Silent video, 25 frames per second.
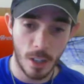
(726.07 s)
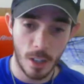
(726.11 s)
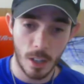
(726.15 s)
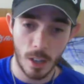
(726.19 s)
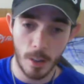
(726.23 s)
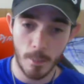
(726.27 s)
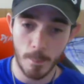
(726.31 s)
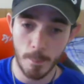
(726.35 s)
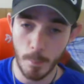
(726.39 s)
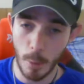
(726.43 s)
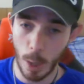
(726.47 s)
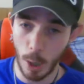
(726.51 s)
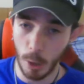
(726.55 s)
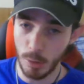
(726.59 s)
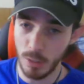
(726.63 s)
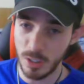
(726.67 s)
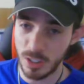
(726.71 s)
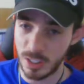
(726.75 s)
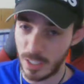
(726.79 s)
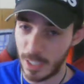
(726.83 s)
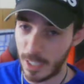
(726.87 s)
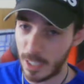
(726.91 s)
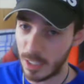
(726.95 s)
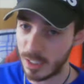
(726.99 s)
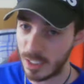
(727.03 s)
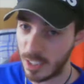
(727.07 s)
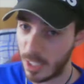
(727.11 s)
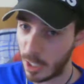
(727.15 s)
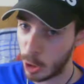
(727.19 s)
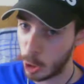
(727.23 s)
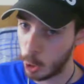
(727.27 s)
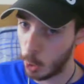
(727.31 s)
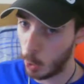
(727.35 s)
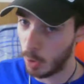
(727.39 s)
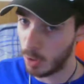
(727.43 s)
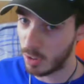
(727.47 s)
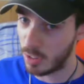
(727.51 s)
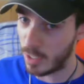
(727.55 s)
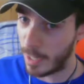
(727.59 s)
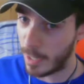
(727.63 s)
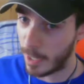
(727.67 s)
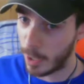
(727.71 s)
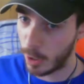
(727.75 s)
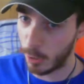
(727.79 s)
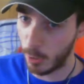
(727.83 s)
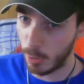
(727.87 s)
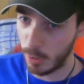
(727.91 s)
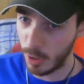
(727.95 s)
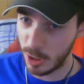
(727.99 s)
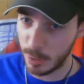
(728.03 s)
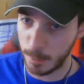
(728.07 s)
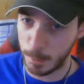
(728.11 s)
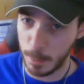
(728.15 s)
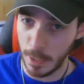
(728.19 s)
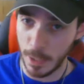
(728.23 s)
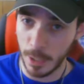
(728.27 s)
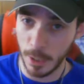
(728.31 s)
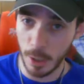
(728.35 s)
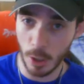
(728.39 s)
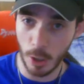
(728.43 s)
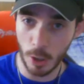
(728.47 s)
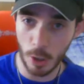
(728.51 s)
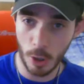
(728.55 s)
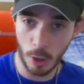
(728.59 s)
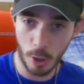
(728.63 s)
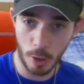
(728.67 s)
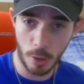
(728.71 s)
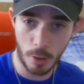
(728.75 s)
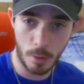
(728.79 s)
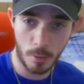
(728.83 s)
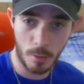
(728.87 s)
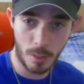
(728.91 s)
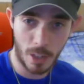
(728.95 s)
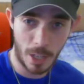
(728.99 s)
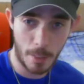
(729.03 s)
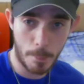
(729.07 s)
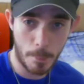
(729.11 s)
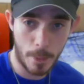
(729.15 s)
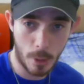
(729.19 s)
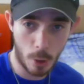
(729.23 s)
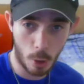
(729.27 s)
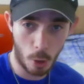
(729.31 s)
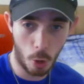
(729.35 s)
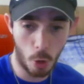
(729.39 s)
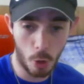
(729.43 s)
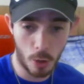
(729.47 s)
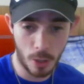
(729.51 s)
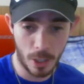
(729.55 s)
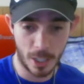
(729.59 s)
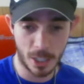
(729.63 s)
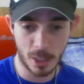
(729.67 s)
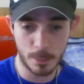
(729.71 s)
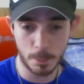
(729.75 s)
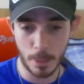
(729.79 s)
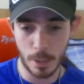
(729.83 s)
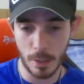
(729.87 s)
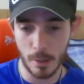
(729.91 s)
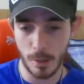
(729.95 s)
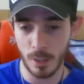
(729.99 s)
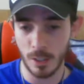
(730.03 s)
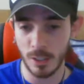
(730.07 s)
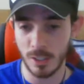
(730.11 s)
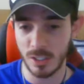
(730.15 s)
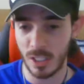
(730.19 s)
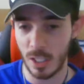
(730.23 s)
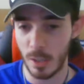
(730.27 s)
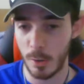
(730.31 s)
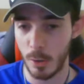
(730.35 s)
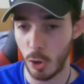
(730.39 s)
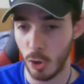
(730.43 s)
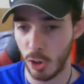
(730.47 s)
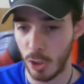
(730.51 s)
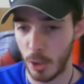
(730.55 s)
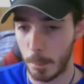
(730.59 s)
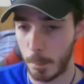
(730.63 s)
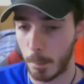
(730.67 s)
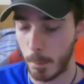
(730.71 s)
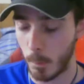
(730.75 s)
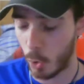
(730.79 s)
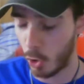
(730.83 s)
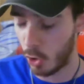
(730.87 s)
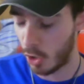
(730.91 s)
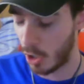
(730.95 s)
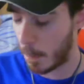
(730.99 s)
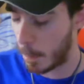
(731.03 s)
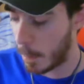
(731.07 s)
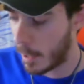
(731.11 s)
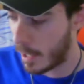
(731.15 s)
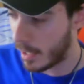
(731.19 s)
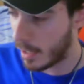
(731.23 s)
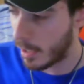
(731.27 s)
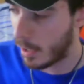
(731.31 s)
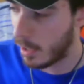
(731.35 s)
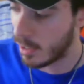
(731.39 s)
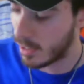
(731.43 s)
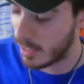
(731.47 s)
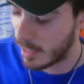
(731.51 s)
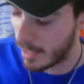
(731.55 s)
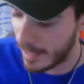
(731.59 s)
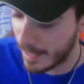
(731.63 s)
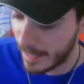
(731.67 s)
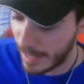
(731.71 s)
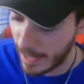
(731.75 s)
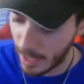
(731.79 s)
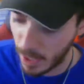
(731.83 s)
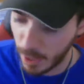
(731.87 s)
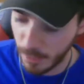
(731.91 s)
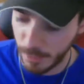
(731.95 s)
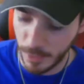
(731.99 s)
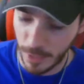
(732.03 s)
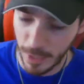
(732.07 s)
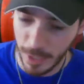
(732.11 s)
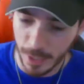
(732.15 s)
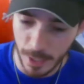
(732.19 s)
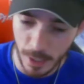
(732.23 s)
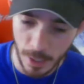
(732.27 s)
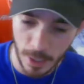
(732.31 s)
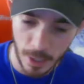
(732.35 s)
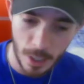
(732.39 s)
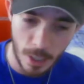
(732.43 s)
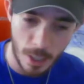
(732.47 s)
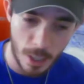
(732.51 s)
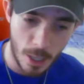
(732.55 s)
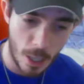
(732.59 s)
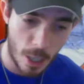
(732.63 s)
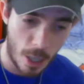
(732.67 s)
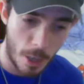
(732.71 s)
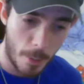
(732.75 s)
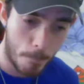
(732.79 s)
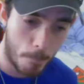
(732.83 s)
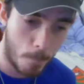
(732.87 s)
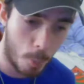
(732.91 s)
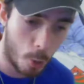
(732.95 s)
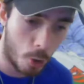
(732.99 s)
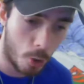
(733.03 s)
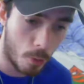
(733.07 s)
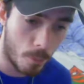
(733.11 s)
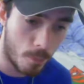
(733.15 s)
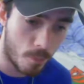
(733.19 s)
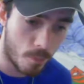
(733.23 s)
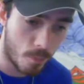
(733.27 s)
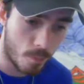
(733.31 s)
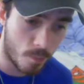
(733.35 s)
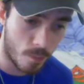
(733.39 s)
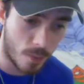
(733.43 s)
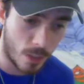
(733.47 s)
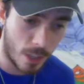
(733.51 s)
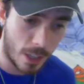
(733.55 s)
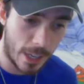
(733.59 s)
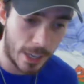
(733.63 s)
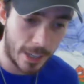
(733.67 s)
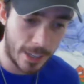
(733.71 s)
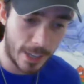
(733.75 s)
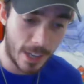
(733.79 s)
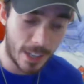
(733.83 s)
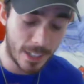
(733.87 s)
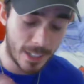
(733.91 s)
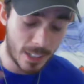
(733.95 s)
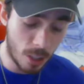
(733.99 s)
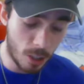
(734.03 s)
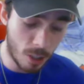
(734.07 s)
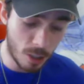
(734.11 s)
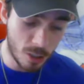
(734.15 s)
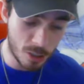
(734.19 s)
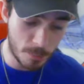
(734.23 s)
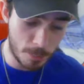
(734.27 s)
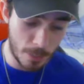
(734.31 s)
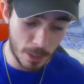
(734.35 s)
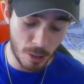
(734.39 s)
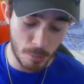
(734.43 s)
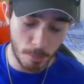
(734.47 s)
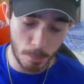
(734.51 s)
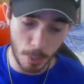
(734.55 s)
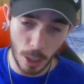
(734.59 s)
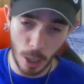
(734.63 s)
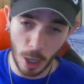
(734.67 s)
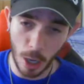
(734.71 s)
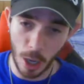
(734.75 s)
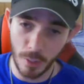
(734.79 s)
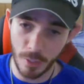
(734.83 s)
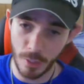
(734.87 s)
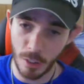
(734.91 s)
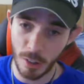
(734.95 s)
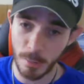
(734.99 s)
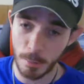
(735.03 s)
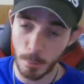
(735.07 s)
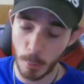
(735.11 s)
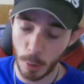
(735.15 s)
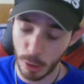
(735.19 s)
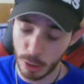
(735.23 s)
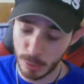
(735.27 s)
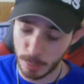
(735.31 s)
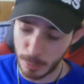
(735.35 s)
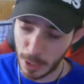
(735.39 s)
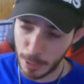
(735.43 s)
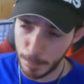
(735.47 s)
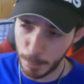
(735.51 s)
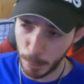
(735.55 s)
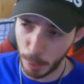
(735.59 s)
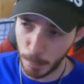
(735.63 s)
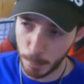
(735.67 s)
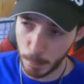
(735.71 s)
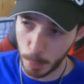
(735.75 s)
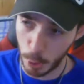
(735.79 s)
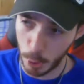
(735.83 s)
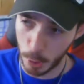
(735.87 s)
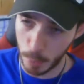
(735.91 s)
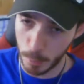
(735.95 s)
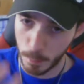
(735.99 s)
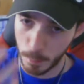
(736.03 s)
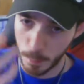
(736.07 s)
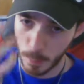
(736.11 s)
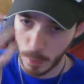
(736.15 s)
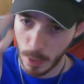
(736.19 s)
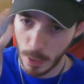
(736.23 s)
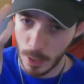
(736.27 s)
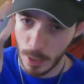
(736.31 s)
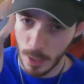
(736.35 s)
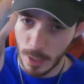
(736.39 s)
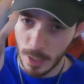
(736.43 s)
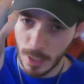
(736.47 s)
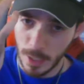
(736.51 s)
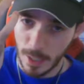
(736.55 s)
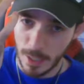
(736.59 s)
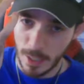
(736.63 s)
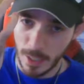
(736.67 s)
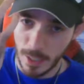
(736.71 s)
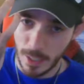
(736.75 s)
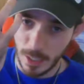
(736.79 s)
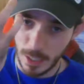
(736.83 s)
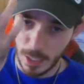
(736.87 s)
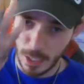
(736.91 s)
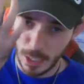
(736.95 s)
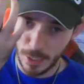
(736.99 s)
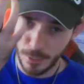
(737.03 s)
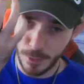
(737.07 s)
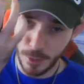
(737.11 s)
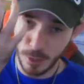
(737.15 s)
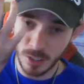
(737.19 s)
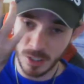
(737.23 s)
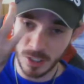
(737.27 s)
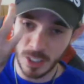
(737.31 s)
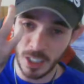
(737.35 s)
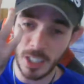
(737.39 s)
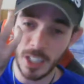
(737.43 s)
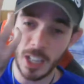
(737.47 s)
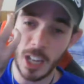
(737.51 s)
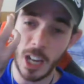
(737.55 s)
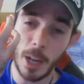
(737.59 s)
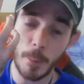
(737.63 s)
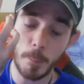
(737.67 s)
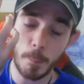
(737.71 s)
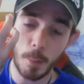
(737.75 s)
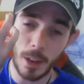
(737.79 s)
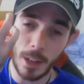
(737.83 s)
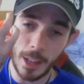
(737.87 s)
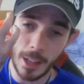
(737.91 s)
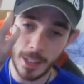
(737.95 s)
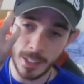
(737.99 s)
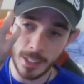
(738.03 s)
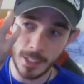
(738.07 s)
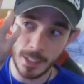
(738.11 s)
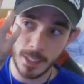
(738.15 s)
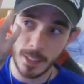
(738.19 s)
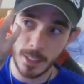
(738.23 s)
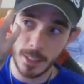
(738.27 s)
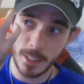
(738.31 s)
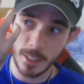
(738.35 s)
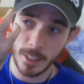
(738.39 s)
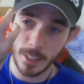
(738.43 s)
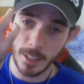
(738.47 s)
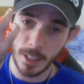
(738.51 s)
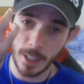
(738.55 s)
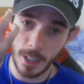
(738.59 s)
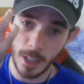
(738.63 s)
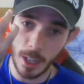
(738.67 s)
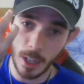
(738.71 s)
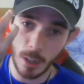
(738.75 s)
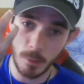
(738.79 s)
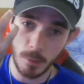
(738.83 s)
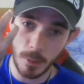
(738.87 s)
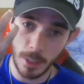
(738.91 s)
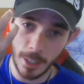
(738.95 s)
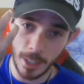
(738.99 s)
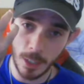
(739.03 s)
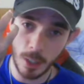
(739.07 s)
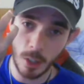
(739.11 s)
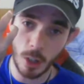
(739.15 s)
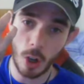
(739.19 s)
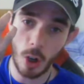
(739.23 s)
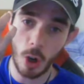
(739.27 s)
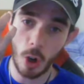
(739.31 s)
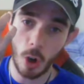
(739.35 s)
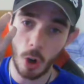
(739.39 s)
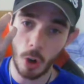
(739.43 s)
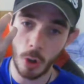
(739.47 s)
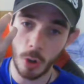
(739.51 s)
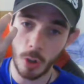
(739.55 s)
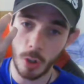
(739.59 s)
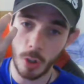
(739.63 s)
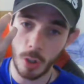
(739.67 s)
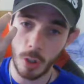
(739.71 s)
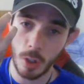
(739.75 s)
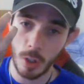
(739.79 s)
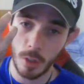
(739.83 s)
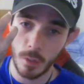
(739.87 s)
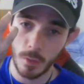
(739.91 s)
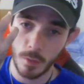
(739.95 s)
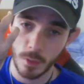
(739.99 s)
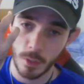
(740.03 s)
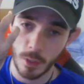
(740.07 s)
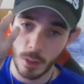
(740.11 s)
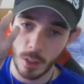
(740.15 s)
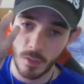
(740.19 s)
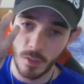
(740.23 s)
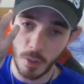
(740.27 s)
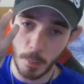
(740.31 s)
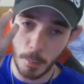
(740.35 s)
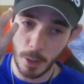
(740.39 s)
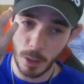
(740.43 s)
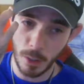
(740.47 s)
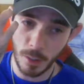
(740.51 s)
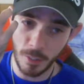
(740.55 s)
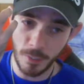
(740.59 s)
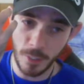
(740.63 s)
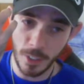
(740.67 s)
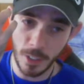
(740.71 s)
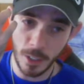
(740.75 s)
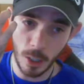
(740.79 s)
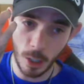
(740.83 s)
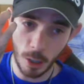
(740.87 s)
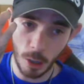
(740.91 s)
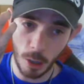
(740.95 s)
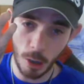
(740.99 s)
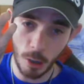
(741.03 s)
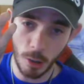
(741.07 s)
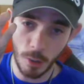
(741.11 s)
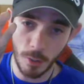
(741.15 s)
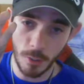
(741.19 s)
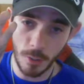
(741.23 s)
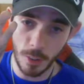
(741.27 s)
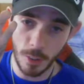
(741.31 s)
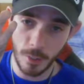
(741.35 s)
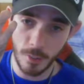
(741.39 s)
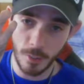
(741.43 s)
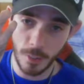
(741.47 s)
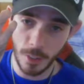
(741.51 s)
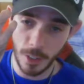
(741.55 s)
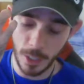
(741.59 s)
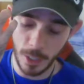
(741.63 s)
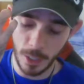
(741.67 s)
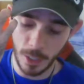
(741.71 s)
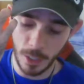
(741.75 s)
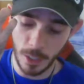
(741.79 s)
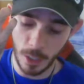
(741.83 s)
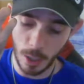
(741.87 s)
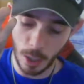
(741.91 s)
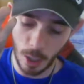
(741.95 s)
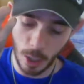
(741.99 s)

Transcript: most asexuals. I can only speak on like my own experience and own opinions and that kind of thing. And I can't speak on behalf of most people, but if you see a black ring on the middle finger of the